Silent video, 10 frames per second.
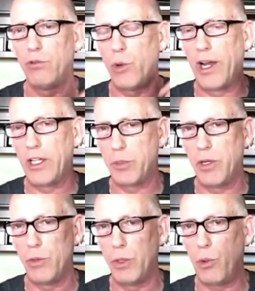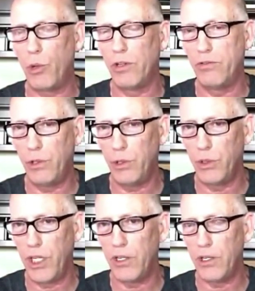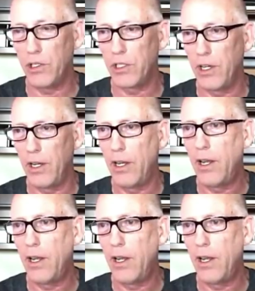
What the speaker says: of what has been reported for 2 years,